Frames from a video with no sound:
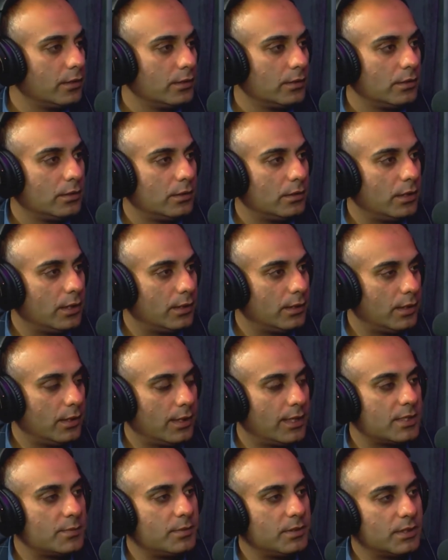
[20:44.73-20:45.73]
that there has
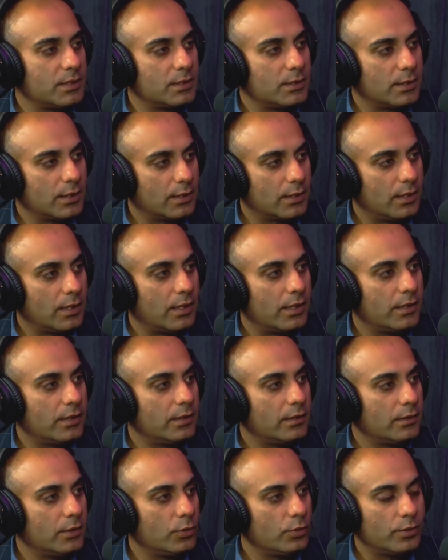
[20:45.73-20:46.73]
been a decline.
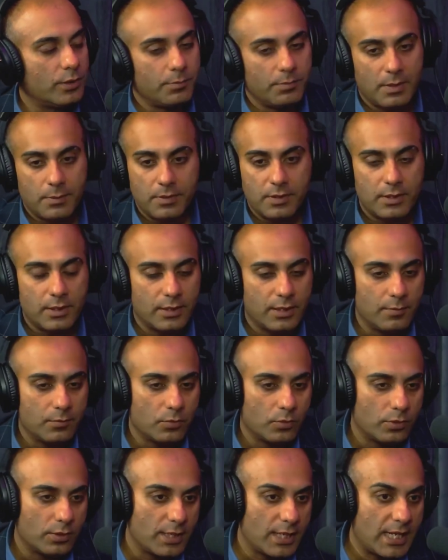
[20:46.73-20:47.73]
You may be taking more
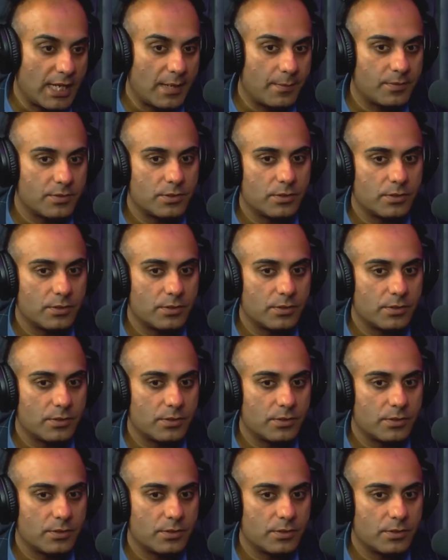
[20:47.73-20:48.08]
naps.